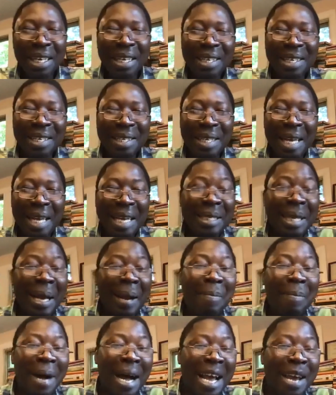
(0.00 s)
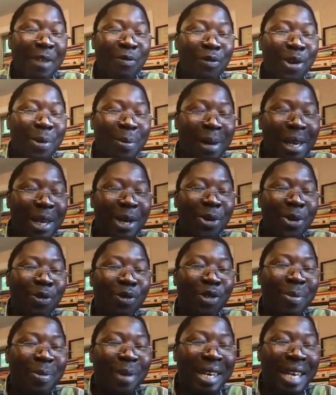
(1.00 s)
these texts are mined from a,
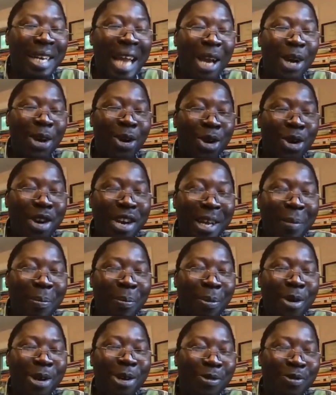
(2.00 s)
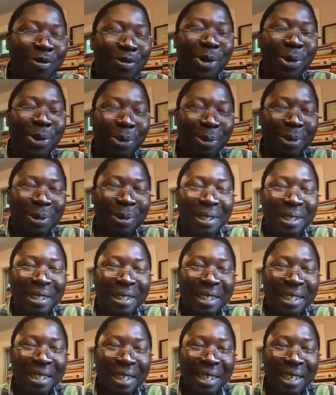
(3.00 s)
from a diachronic point of view.
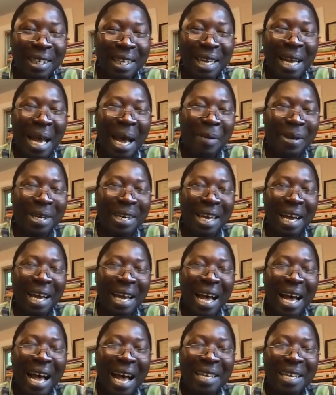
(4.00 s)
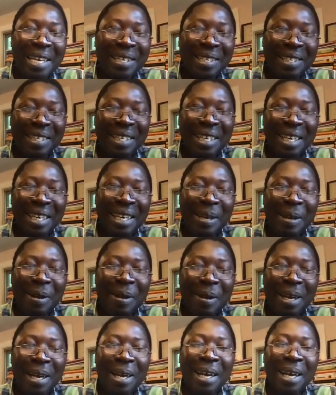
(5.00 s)
I mean, I can see
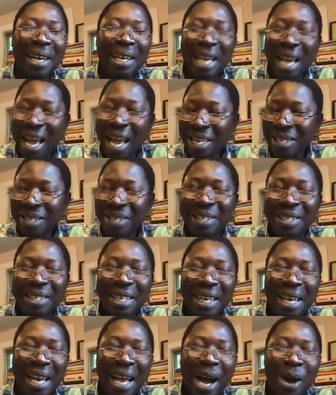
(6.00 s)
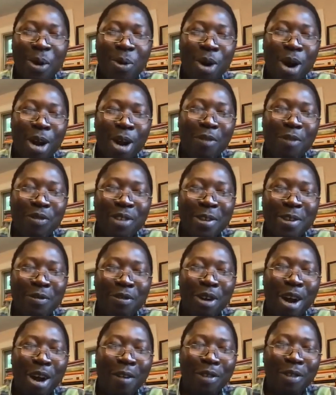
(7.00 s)
I, I can see how Wolof
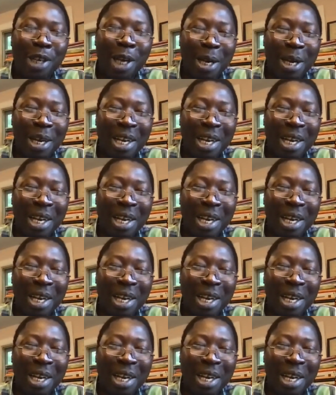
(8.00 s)
evolved